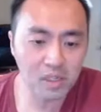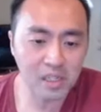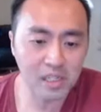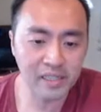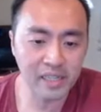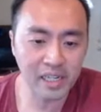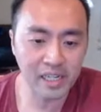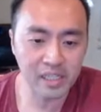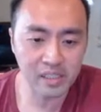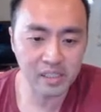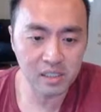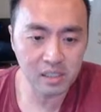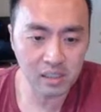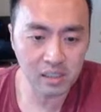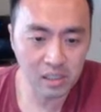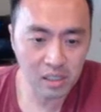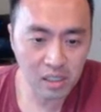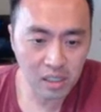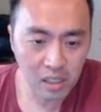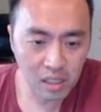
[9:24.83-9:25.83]
connection
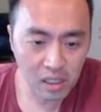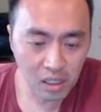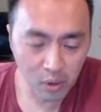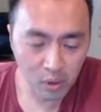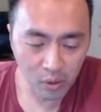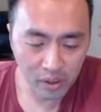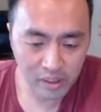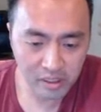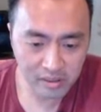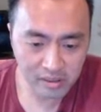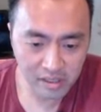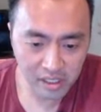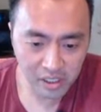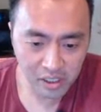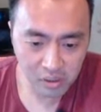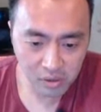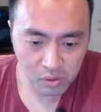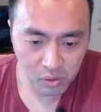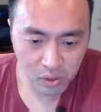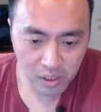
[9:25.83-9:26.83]

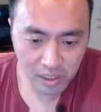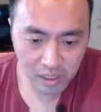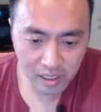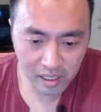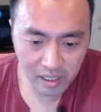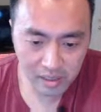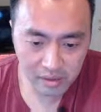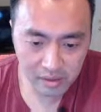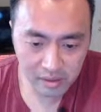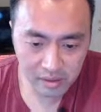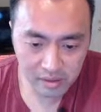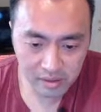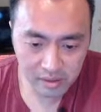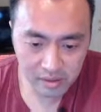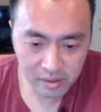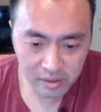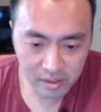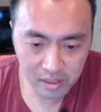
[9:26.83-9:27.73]
organization. So you click on this,